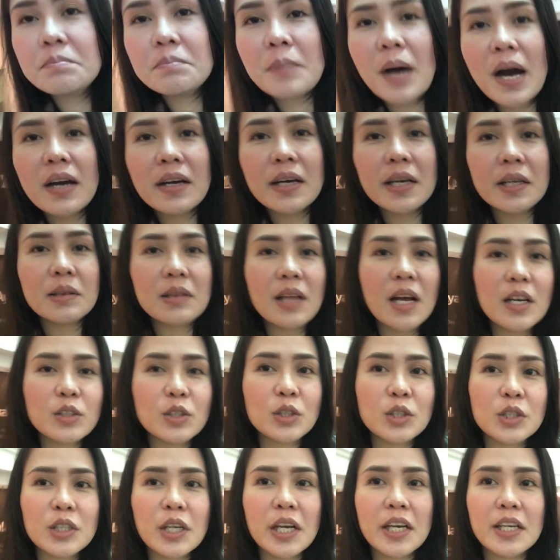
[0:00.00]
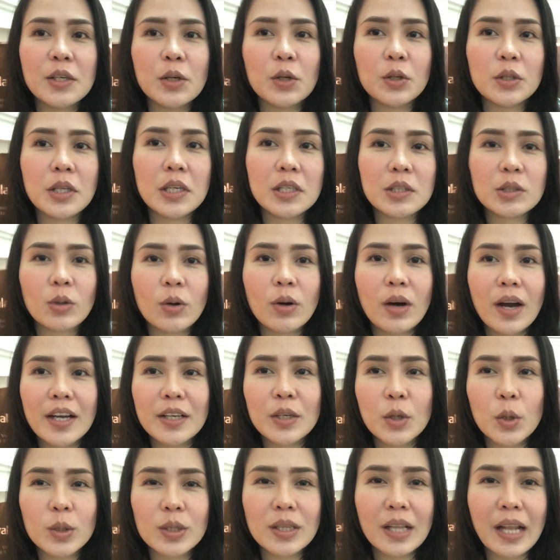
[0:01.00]
Pangit ng shadow dito. I
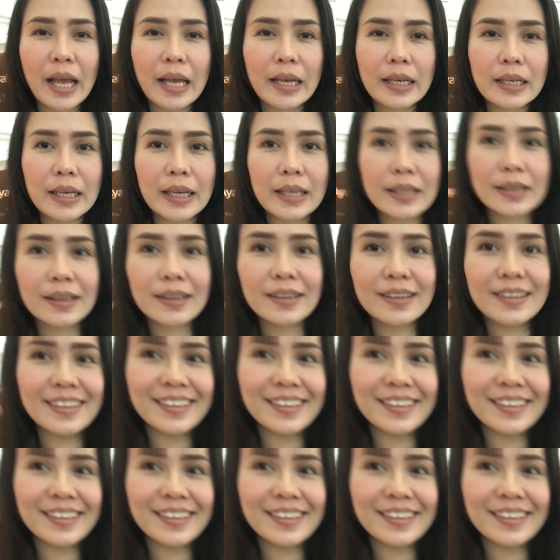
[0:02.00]
don't like it.